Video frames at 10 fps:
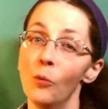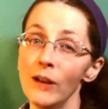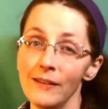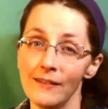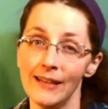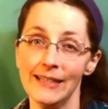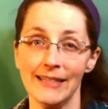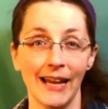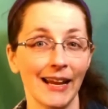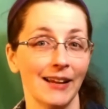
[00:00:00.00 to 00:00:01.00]
One of the
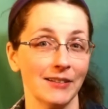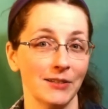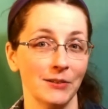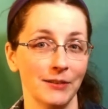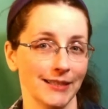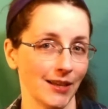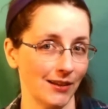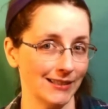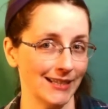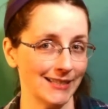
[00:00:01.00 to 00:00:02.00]
things that I got to do this
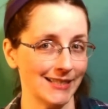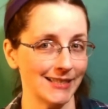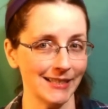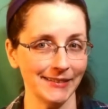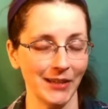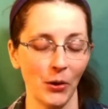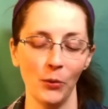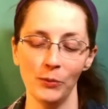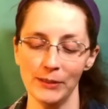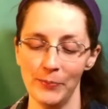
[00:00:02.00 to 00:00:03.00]
holiday season
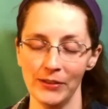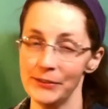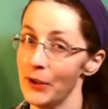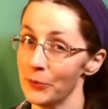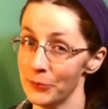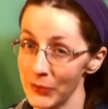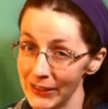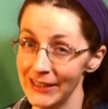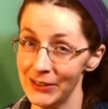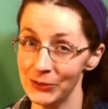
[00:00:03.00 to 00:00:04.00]
was build a
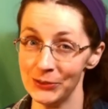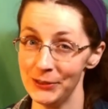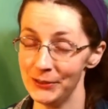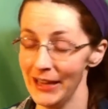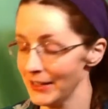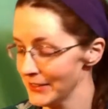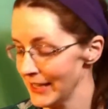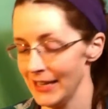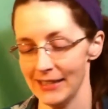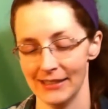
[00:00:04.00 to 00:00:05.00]
really cool new Lego
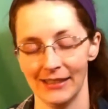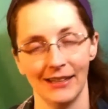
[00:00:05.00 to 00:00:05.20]
set.